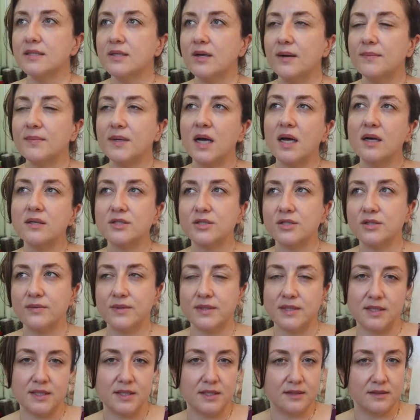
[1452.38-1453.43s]
So I'm not sure
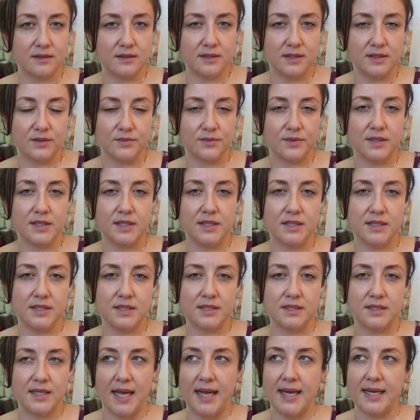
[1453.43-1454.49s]
what the deal is with
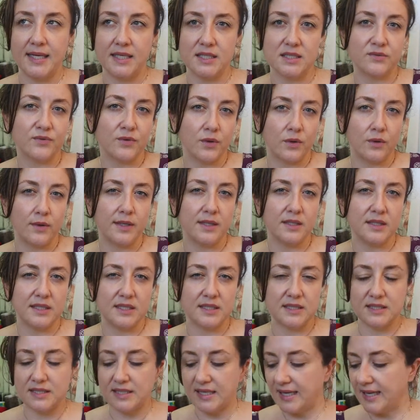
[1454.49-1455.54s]
it saying it's for oily
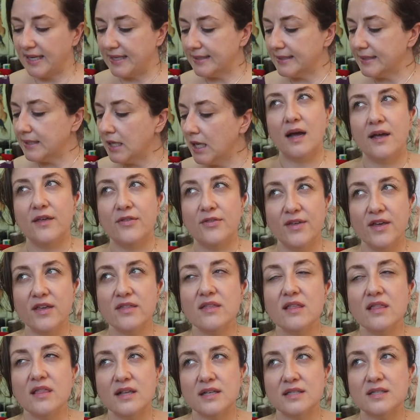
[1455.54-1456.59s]
skin. I
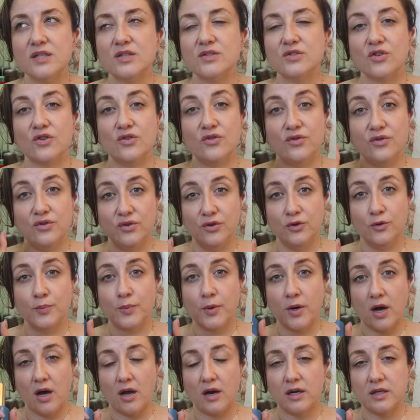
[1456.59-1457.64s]
think that this is a new
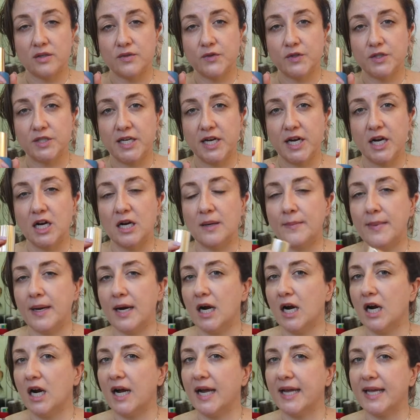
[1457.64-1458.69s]
product for
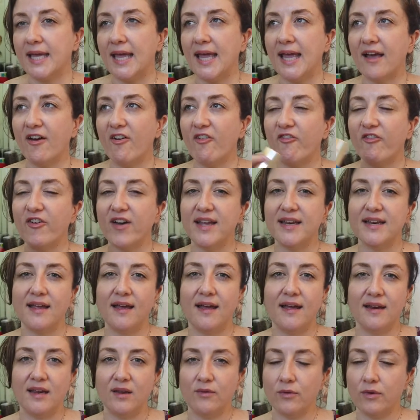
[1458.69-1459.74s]
Terramera. I can't find
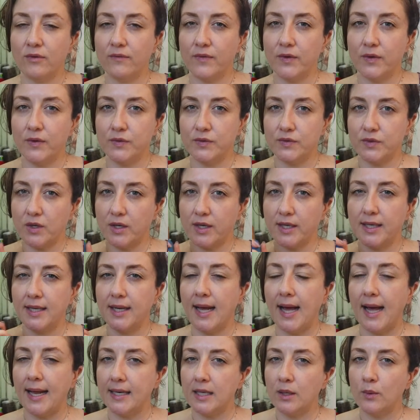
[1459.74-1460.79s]
any reviews on
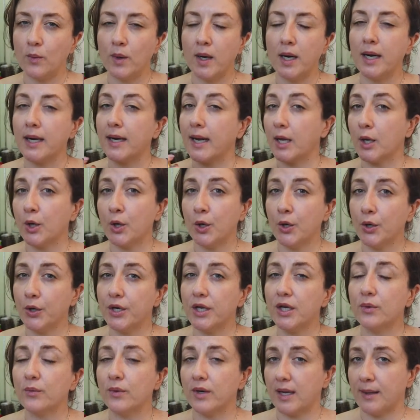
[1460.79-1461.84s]
it anywhere and I
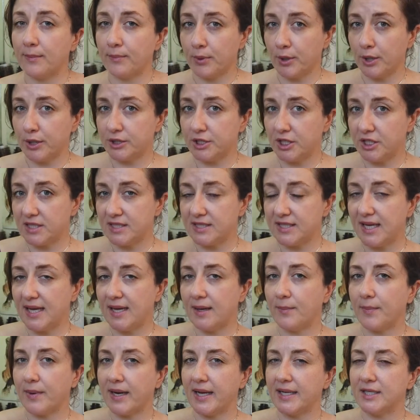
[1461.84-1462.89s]
couldn't when I purchased
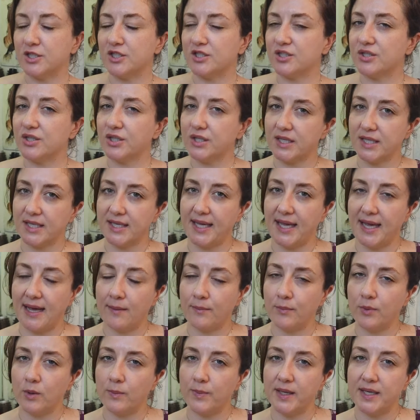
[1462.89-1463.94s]
it, but I just took the
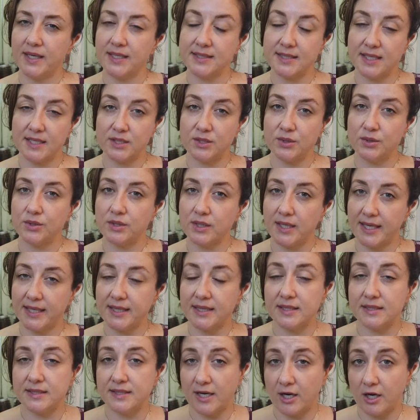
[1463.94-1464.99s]
gamble because I do
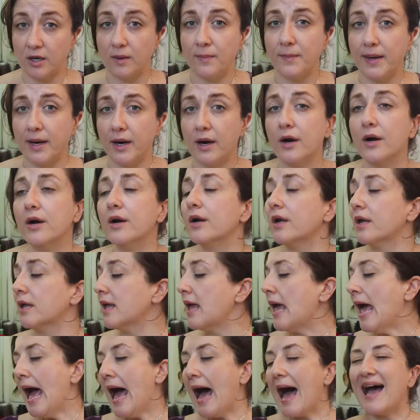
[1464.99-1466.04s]
like Terramera.
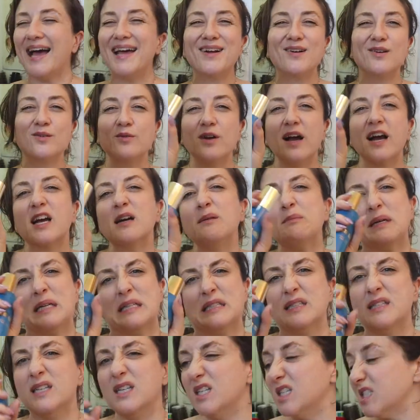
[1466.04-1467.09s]
I don't
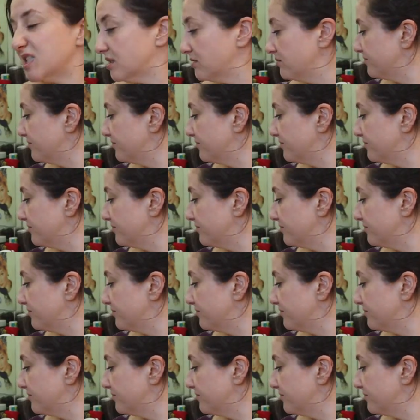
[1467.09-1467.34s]
recommend this.